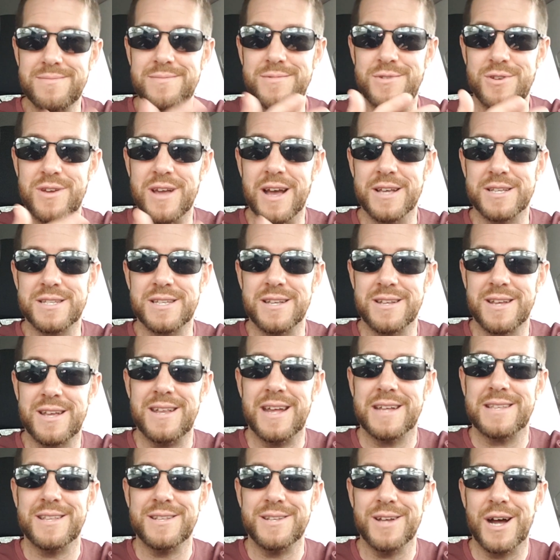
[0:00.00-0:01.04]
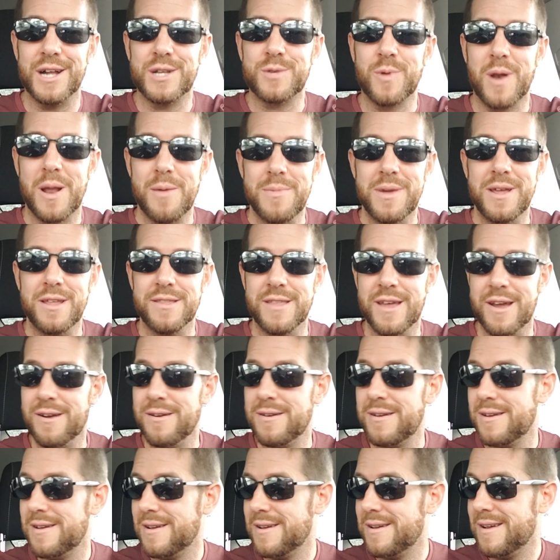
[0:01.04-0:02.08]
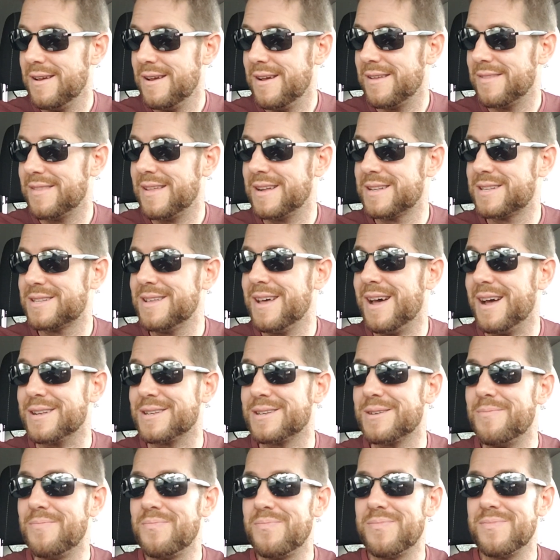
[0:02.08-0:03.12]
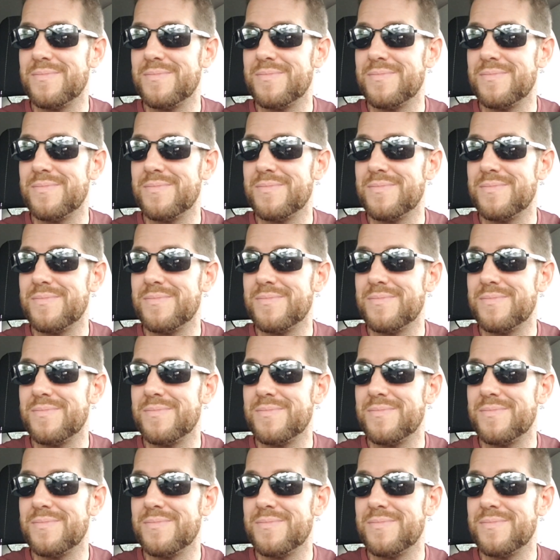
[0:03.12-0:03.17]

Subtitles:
You guys can connect the dots what I mean there. That's that.